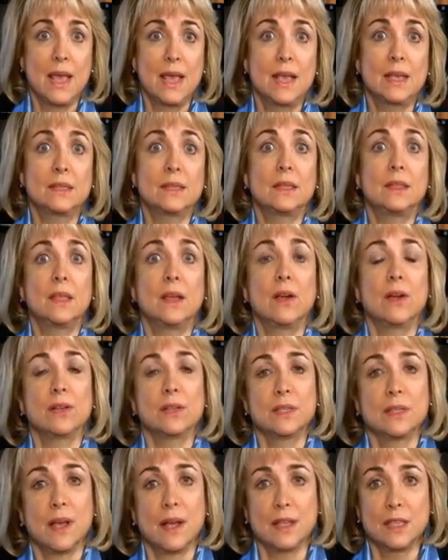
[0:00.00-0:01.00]
is that there are
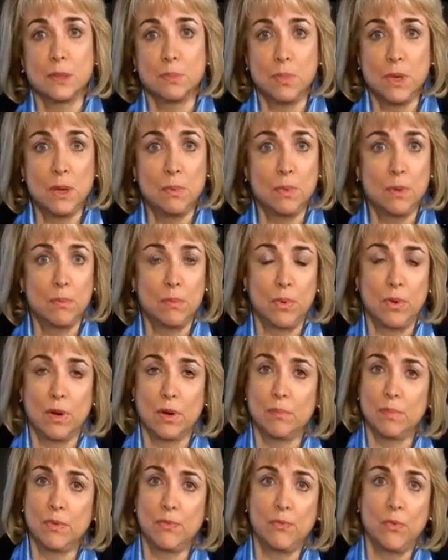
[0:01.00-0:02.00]
signs people
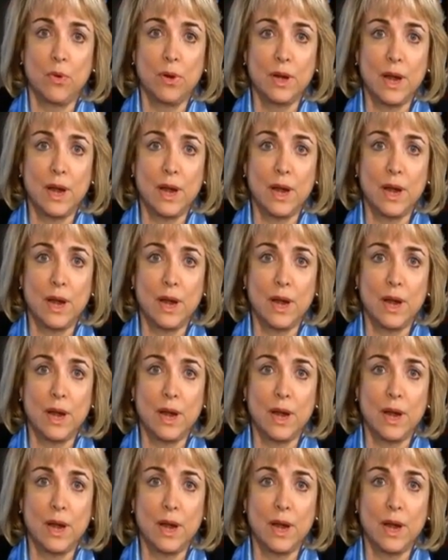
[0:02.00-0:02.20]
born before